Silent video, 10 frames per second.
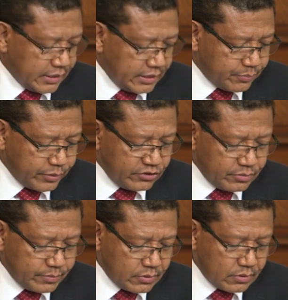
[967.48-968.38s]
the
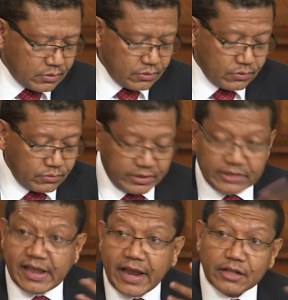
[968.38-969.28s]
principle or the
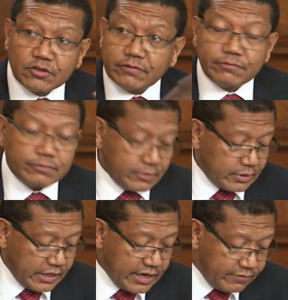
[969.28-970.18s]
tenet of
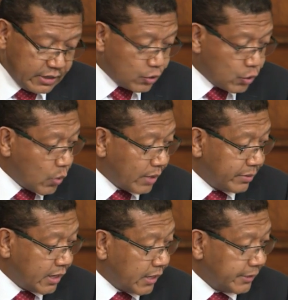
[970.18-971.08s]
leaving no one
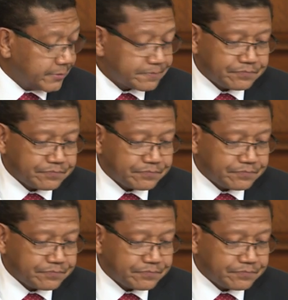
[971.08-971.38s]
behind.